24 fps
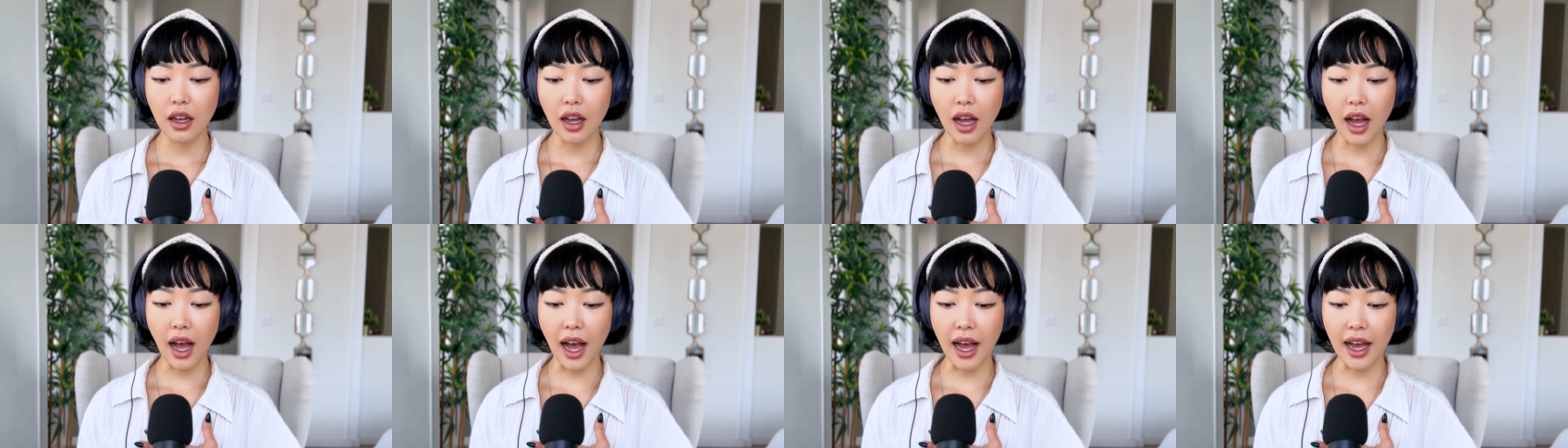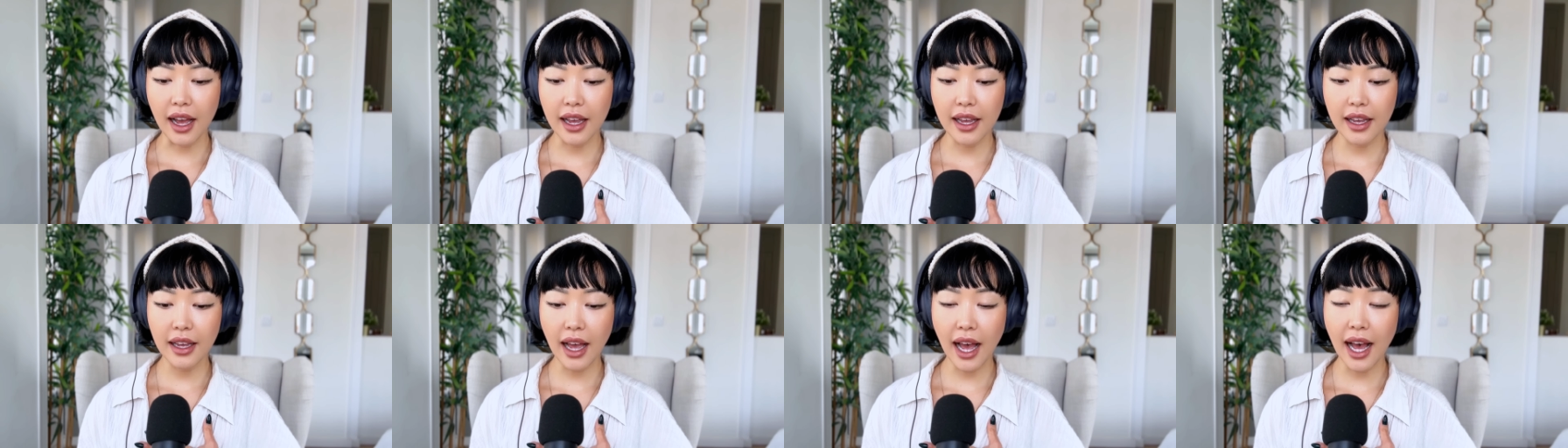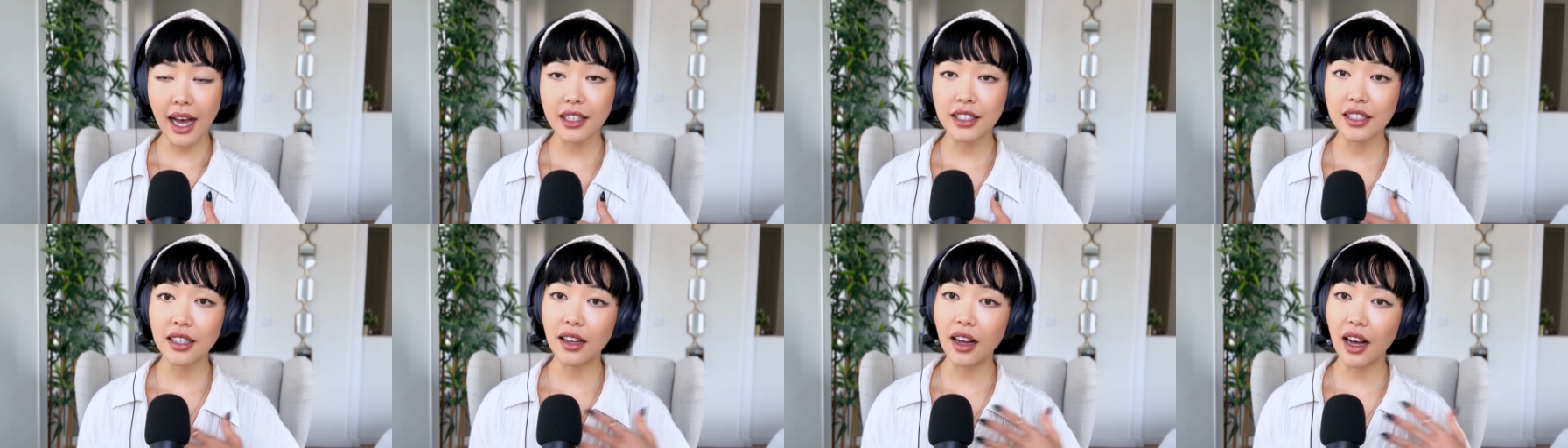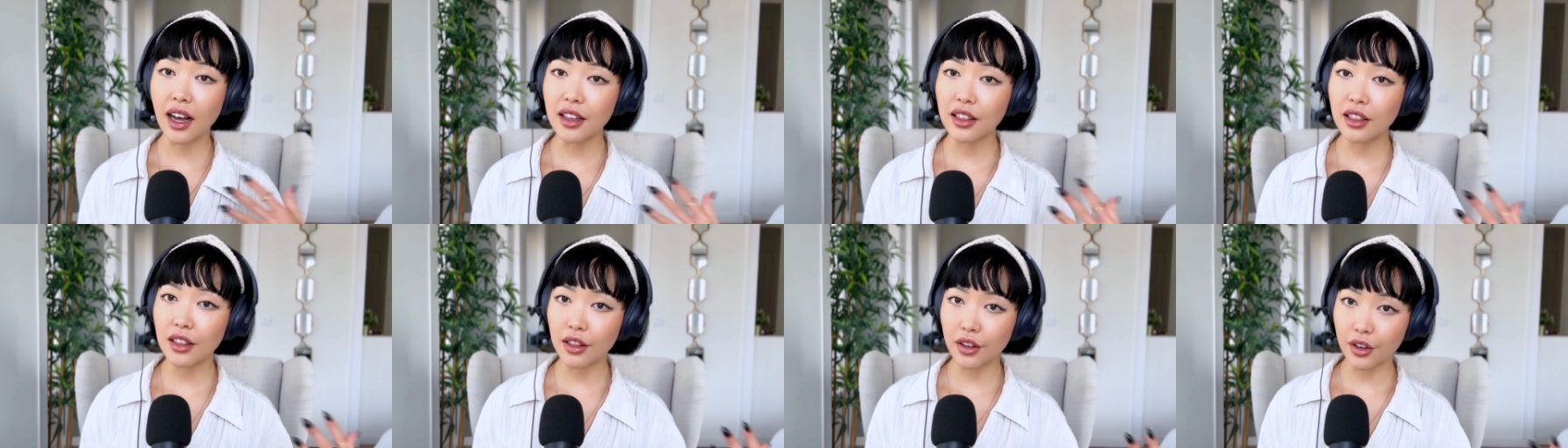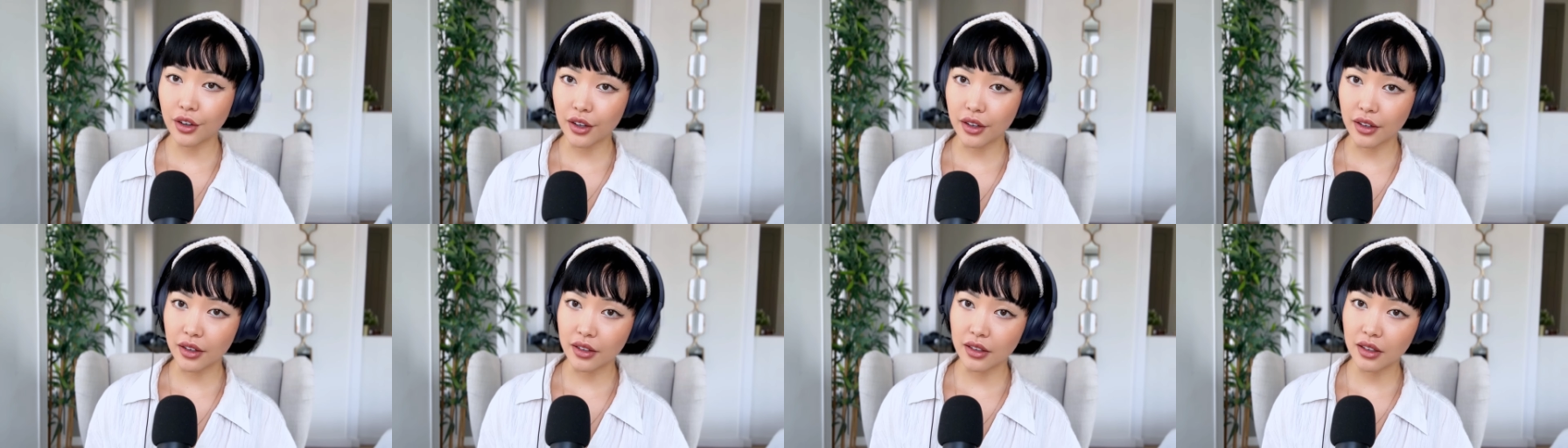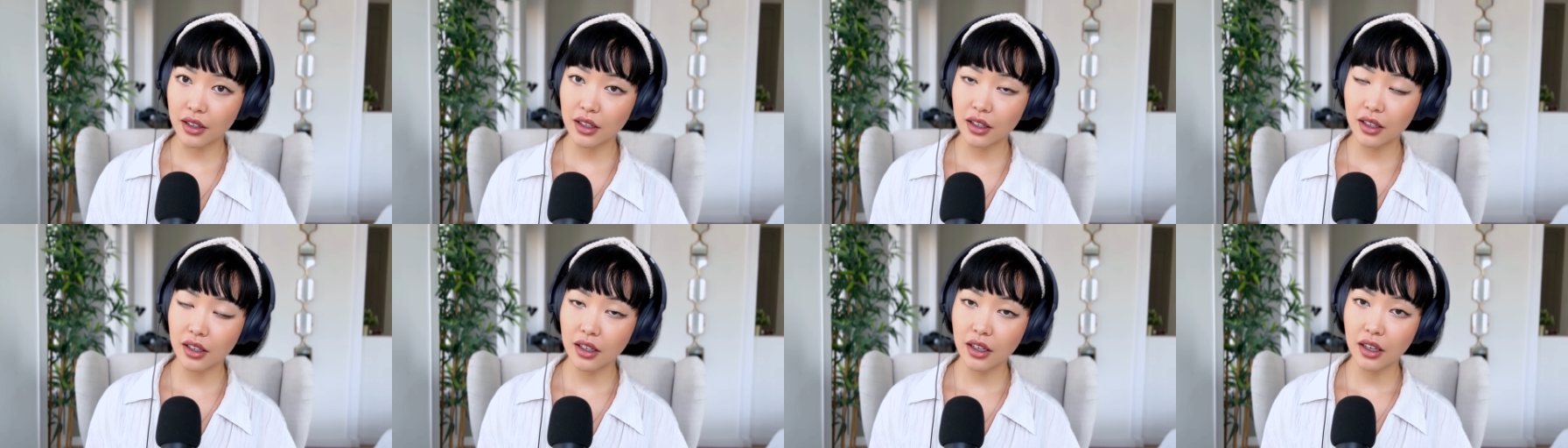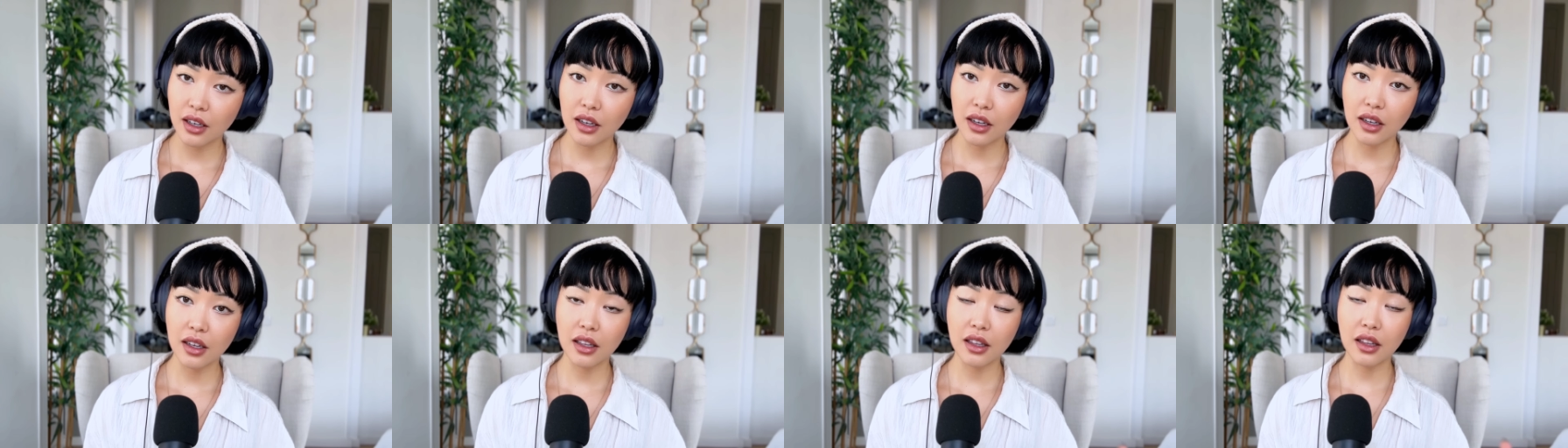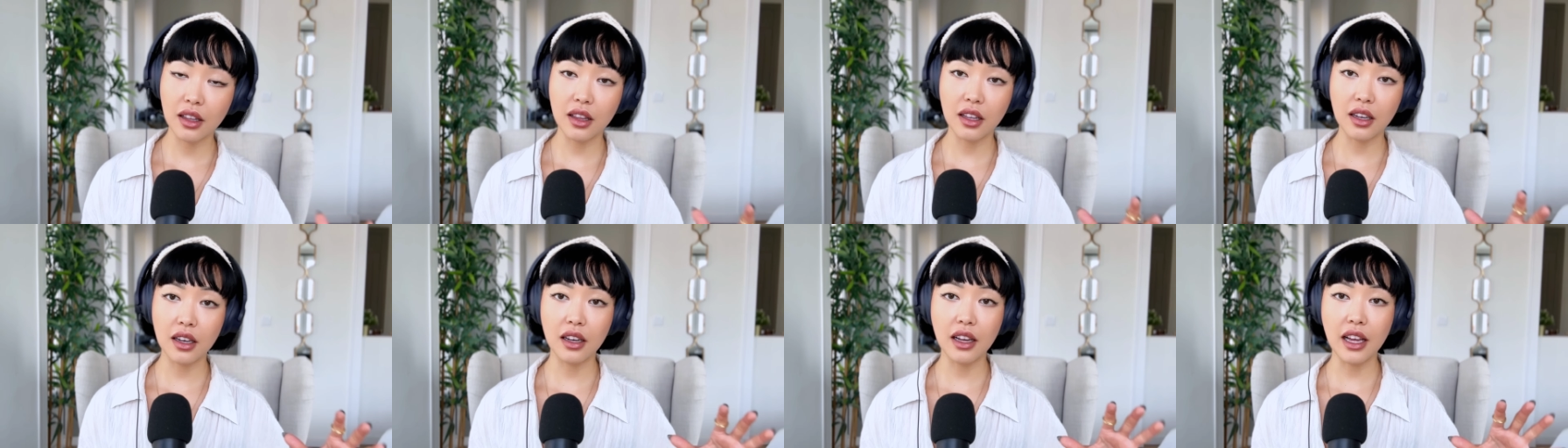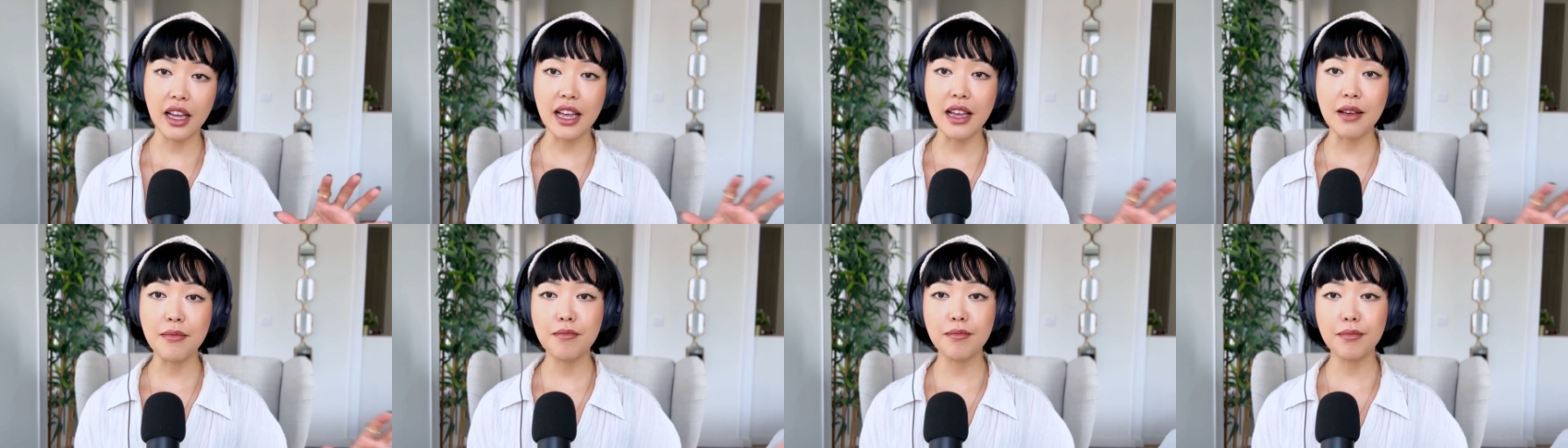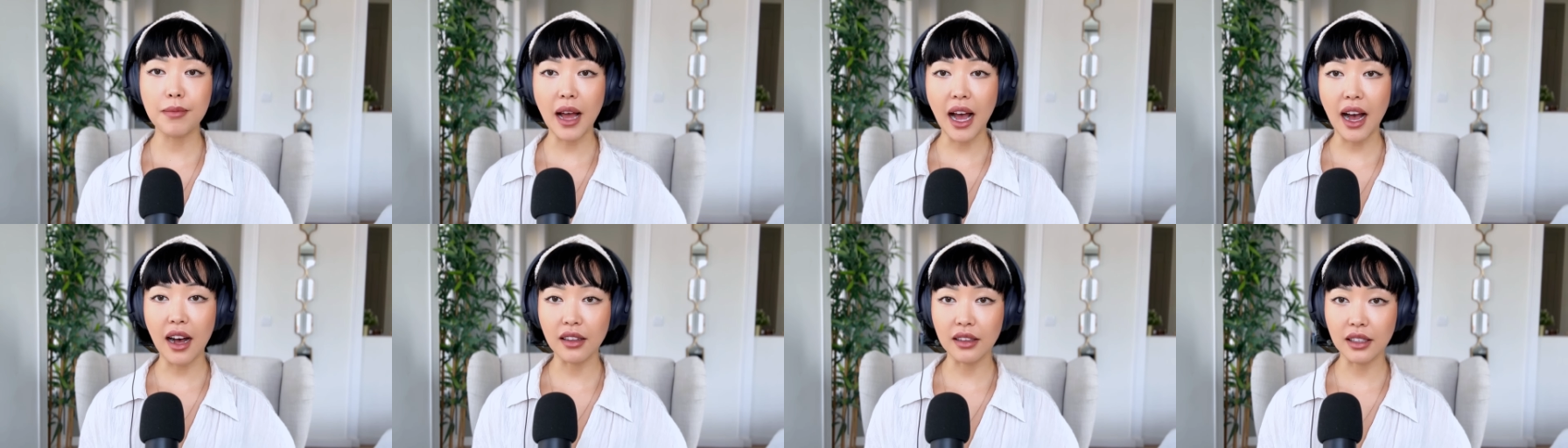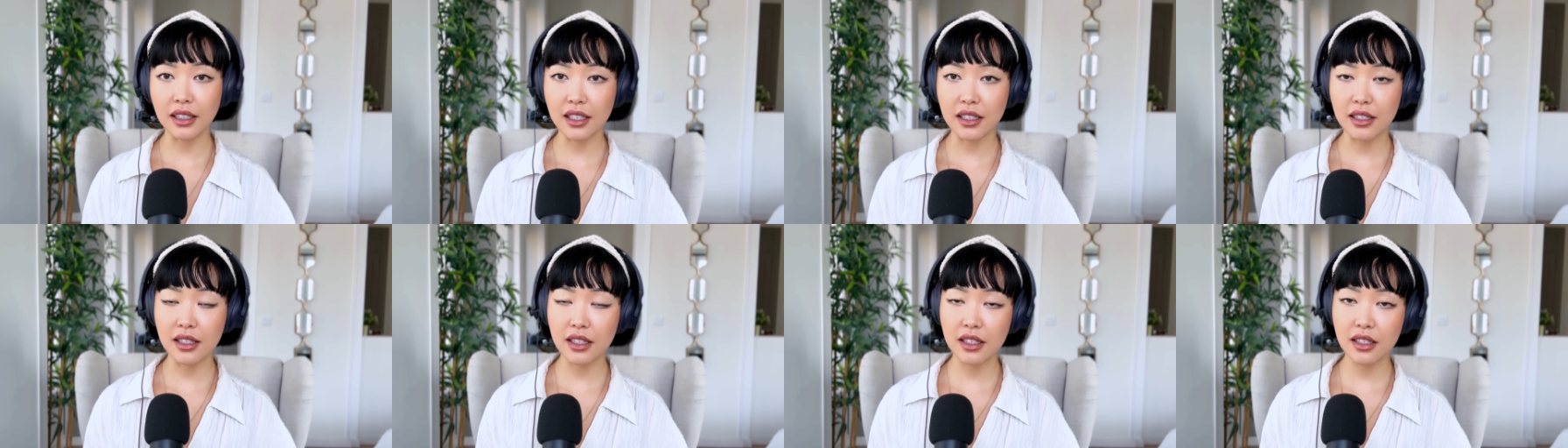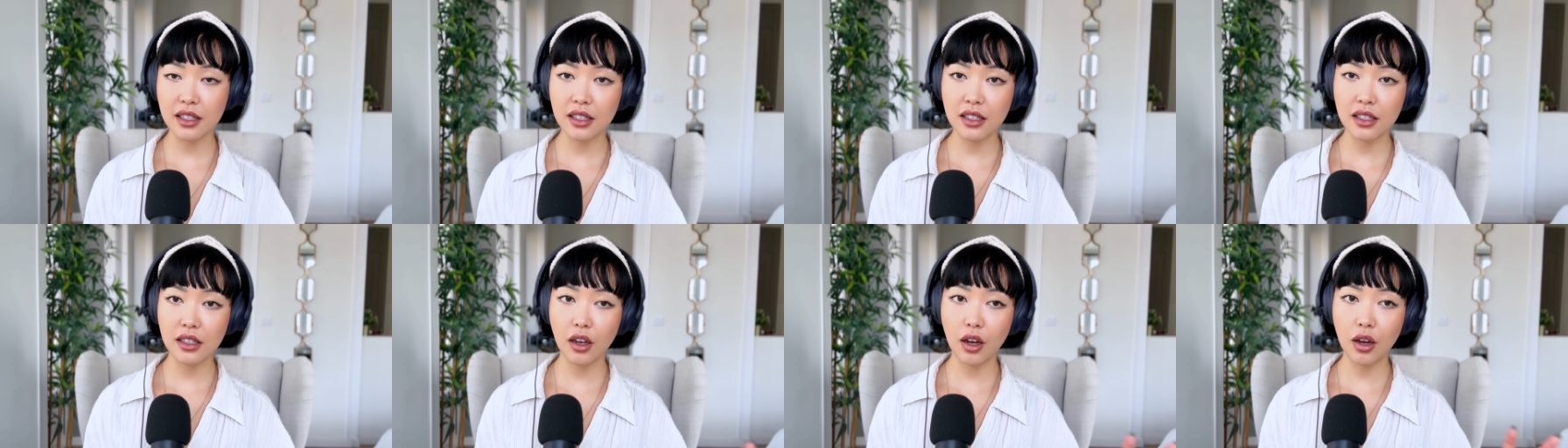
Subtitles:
I had to unlearn the imbalance,